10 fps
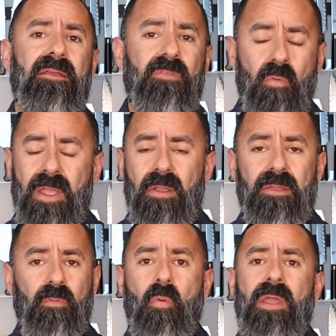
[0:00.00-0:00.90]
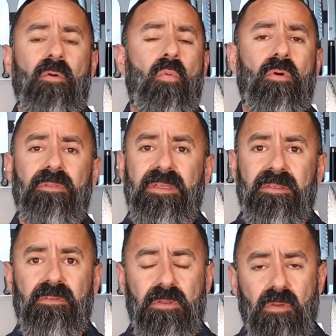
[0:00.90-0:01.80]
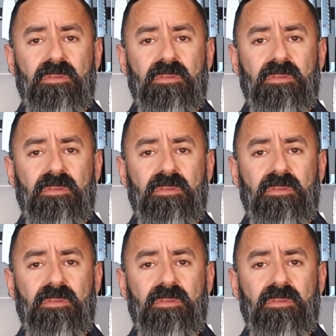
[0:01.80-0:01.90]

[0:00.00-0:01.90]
the way the world is, you know,